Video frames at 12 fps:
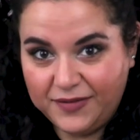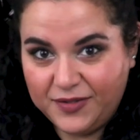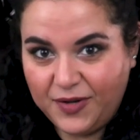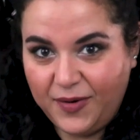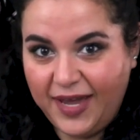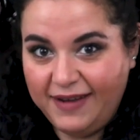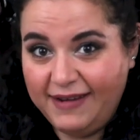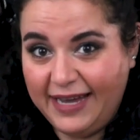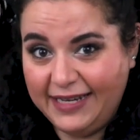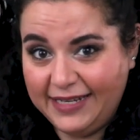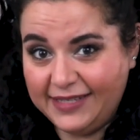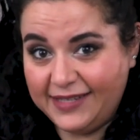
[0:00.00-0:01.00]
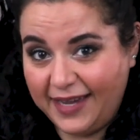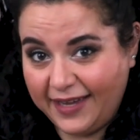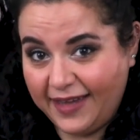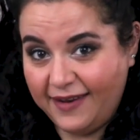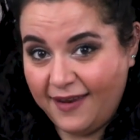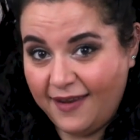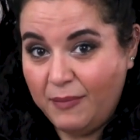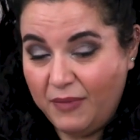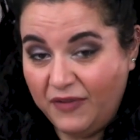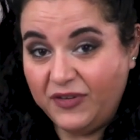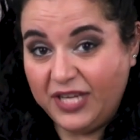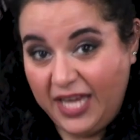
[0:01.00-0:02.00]
So a 90-second
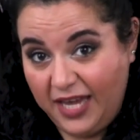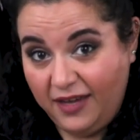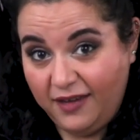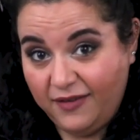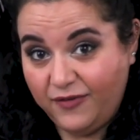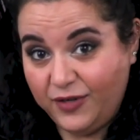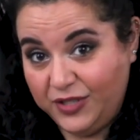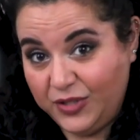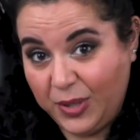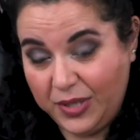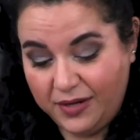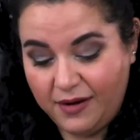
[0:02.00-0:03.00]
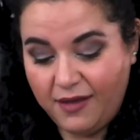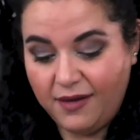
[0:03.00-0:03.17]
muffin cake for dessert.